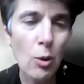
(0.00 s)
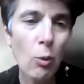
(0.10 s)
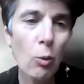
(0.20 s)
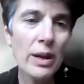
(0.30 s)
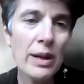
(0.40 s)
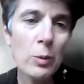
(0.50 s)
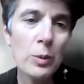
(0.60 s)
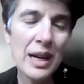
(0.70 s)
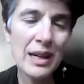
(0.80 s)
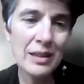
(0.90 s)
where
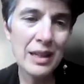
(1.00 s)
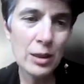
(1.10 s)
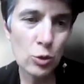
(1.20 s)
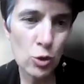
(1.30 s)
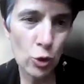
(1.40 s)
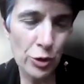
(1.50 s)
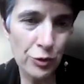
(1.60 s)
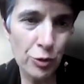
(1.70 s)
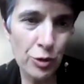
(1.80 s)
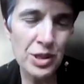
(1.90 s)
we are trying to join
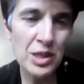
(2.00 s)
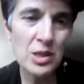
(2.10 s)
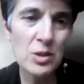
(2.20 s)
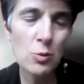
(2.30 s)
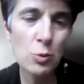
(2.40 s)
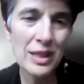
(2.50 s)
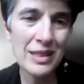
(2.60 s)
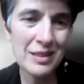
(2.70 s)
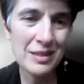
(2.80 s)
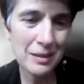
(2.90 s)
forces
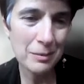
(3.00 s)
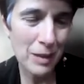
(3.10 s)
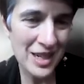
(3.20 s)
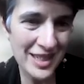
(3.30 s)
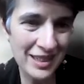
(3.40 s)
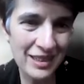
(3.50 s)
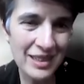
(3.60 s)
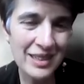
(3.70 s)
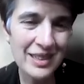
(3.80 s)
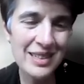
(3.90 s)
with machine
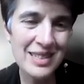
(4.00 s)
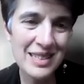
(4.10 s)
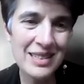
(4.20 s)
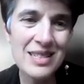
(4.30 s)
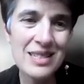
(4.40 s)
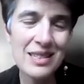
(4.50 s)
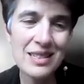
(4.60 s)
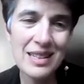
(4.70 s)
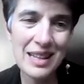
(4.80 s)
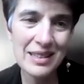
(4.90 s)
learners interested
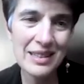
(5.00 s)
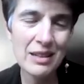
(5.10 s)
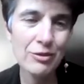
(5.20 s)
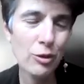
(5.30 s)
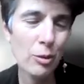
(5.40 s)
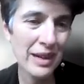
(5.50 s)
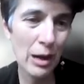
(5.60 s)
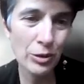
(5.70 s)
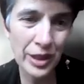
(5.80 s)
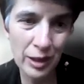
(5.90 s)
in healthcare from
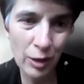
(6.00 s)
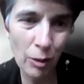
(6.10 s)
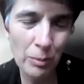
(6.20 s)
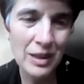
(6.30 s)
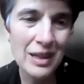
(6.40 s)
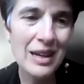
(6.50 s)
around the globe.